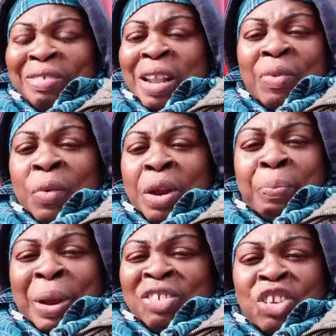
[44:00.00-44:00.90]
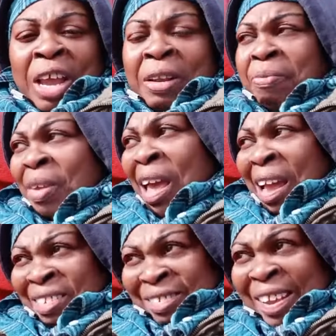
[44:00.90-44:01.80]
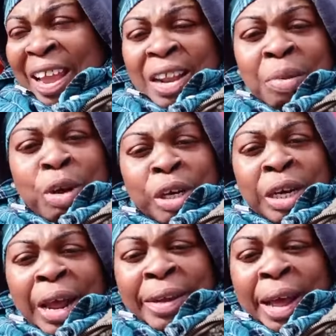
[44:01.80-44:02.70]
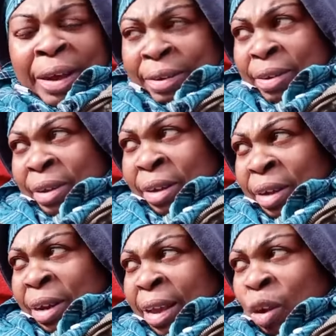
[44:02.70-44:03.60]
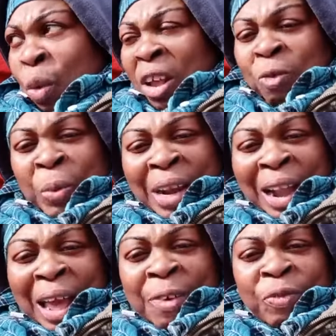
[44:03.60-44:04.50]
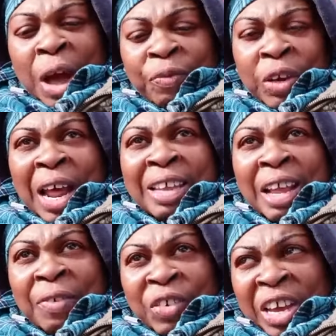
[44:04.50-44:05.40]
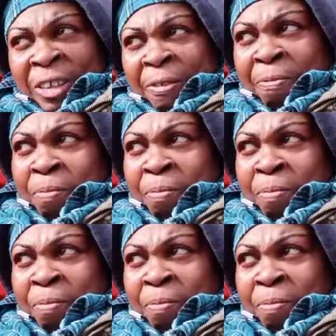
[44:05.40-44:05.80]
silverware and pot shine. Shine at the blood clot dark. Like you want to spit light off of it.